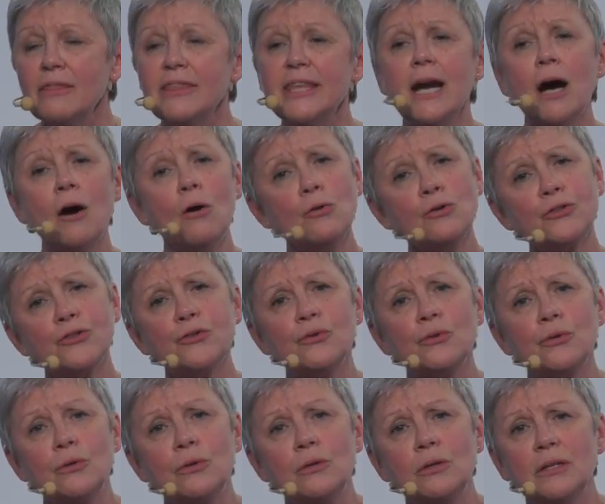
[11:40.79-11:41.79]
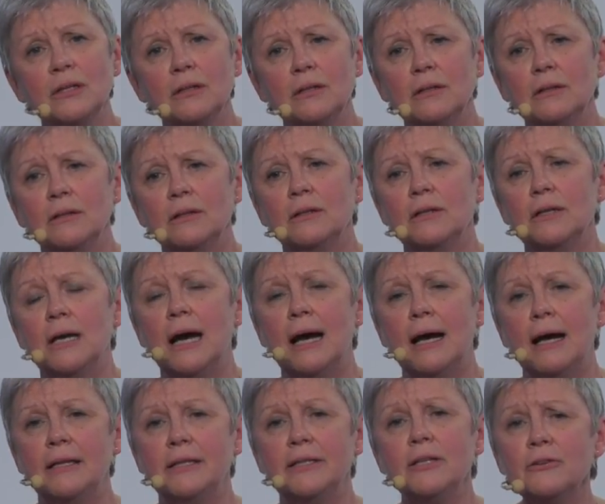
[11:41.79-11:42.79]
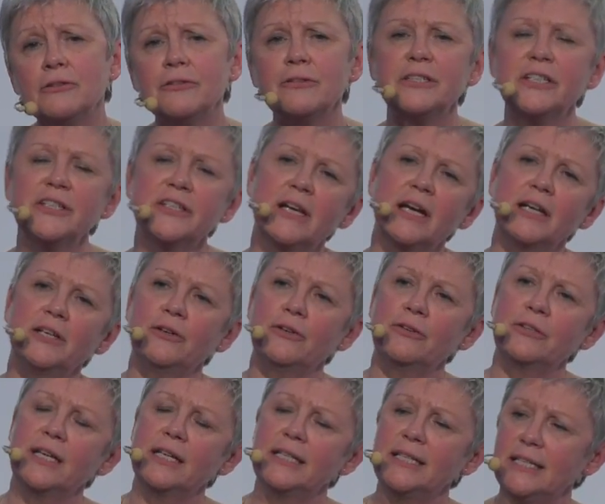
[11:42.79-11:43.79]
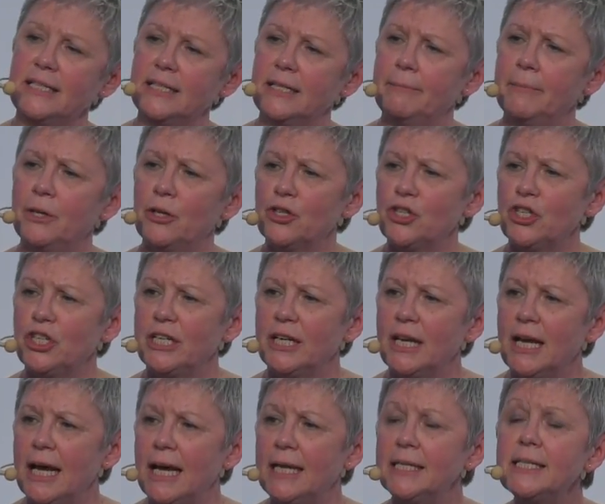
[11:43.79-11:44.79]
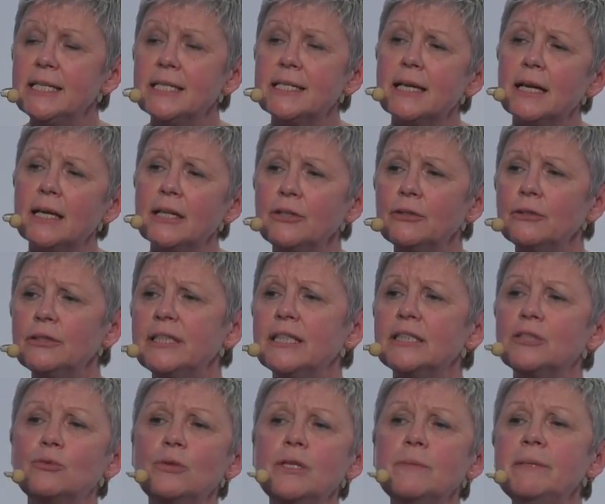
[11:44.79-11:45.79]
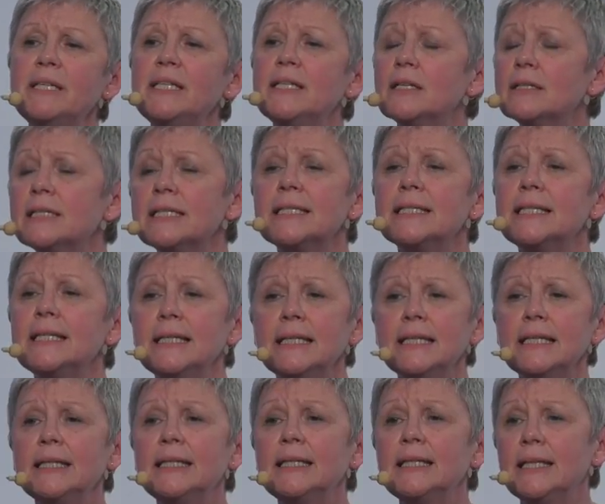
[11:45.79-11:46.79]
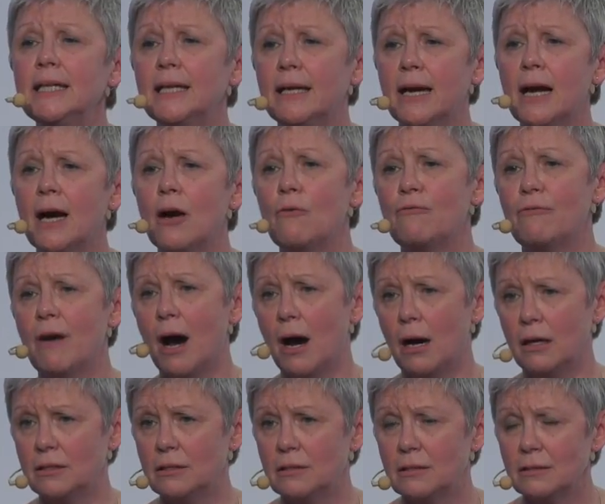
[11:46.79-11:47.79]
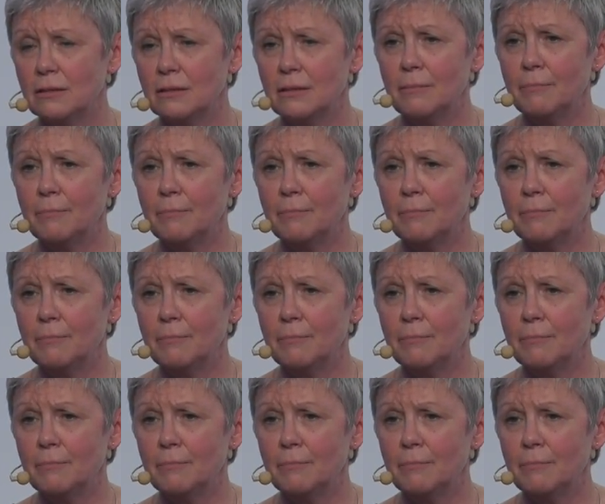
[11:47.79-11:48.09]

There are also another designer that is emerging, a designer that will be not staying in the era of art,